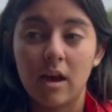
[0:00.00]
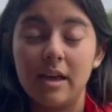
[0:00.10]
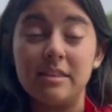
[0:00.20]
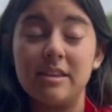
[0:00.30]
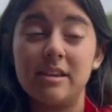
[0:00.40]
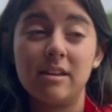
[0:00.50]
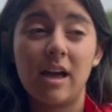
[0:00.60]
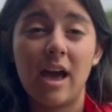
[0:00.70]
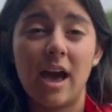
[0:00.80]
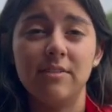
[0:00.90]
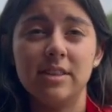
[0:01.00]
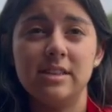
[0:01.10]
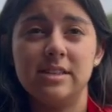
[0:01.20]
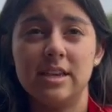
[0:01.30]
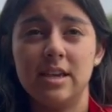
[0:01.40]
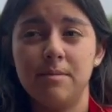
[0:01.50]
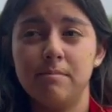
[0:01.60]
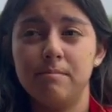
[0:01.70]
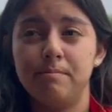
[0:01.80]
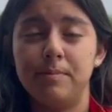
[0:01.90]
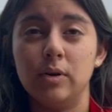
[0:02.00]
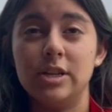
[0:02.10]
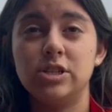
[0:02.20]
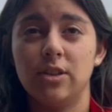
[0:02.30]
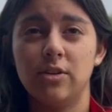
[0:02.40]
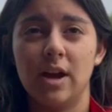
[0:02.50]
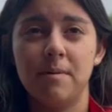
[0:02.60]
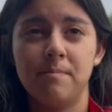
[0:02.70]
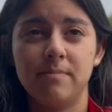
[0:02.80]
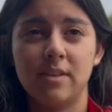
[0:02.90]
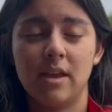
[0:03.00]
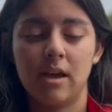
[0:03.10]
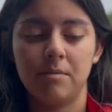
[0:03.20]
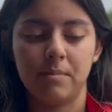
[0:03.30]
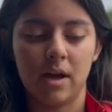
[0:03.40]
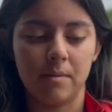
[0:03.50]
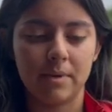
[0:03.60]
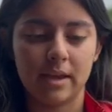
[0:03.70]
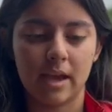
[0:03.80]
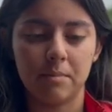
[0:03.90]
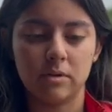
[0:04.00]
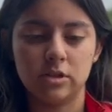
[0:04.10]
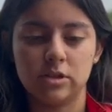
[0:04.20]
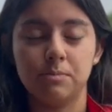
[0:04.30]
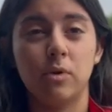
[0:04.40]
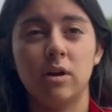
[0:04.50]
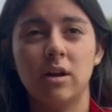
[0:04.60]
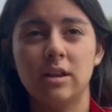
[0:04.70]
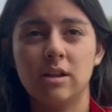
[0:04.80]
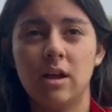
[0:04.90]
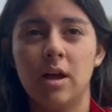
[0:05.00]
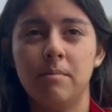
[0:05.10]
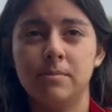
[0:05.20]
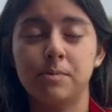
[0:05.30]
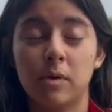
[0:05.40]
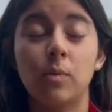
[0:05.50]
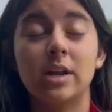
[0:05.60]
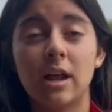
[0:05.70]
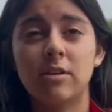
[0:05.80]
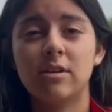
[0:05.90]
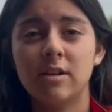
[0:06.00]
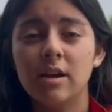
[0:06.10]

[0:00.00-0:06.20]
I think having the team build each other up, being able to support one another,